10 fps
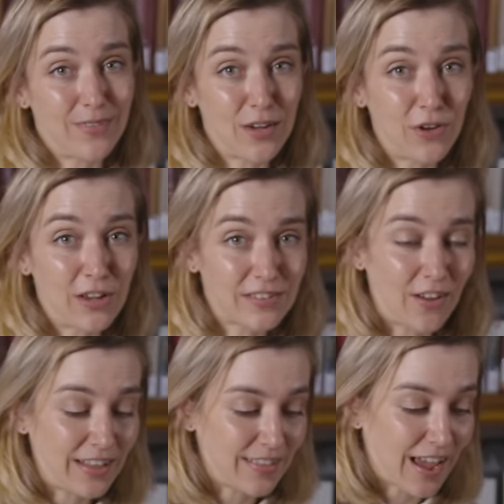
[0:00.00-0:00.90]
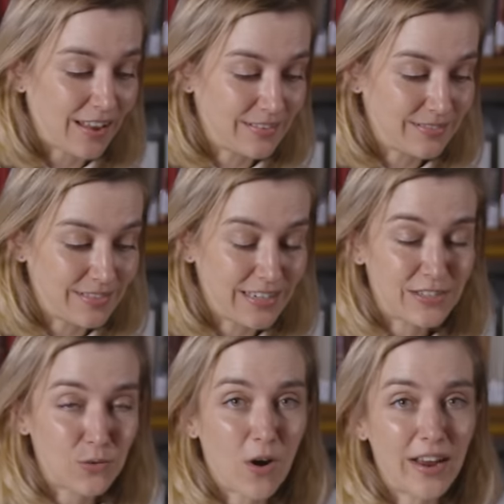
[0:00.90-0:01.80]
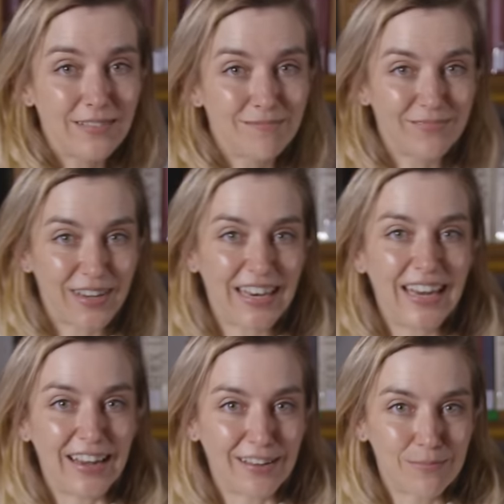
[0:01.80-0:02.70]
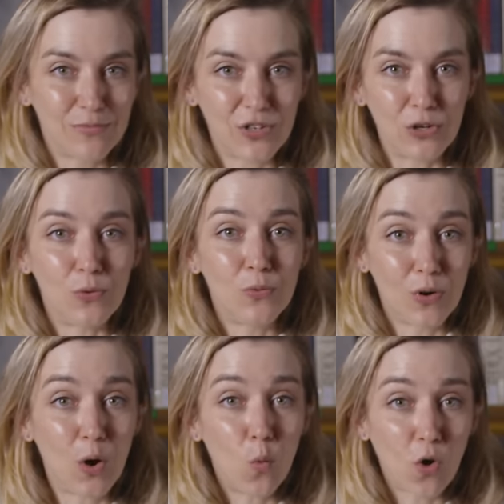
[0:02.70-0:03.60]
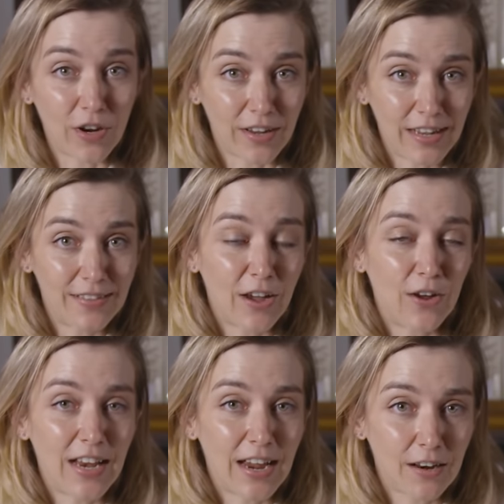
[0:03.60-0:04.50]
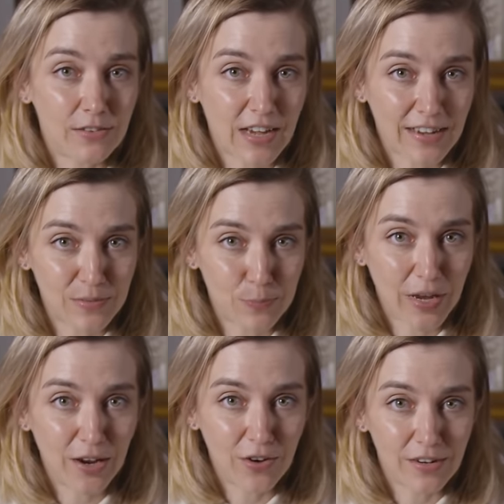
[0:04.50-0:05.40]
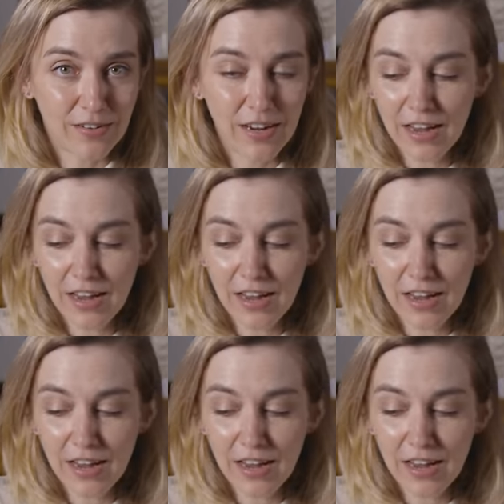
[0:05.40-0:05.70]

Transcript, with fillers: a verse like that is quite clear to a warrior in the early Anglo Saxon period.